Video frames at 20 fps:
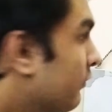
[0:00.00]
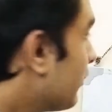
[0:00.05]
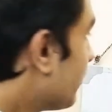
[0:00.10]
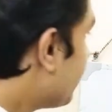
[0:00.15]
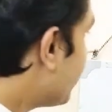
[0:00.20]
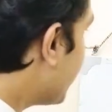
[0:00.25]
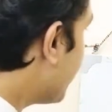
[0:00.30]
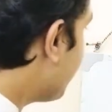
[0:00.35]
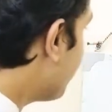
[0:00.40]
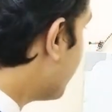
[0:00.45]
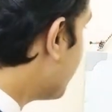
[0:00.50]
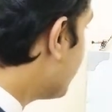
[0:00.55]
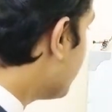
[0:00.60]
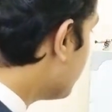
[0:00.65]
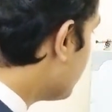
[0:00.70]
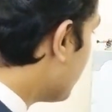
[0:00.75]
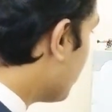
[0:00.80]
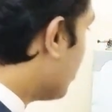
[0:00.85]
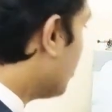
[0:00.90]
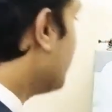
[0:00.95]
you would be able
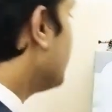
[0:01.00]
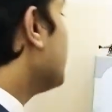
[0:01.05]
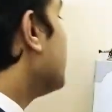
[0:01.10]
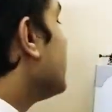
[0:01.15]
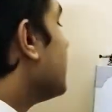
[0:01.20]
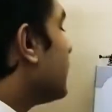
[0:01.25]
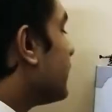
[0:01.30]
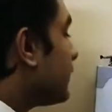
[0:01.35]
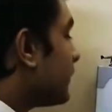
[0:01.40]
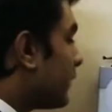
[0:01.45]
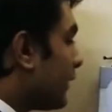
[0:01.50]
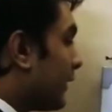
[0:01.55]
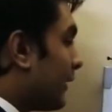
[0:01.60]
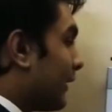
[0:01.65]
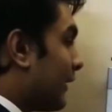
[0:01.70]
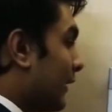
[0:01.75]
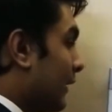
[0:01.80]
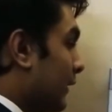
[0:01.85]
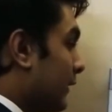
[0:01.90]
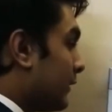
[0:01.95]
to know the
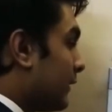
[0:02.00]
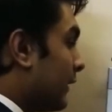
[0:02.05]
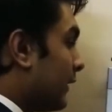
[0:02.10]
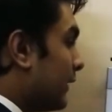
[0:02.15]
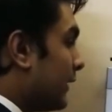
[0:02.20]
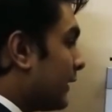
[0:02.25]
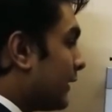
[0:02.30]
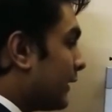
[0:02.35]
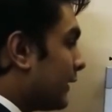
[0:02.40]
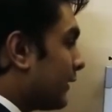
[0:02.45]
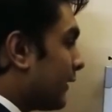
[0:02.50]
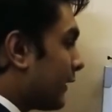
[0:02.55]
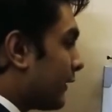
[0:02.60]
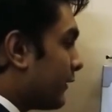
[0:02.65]
legal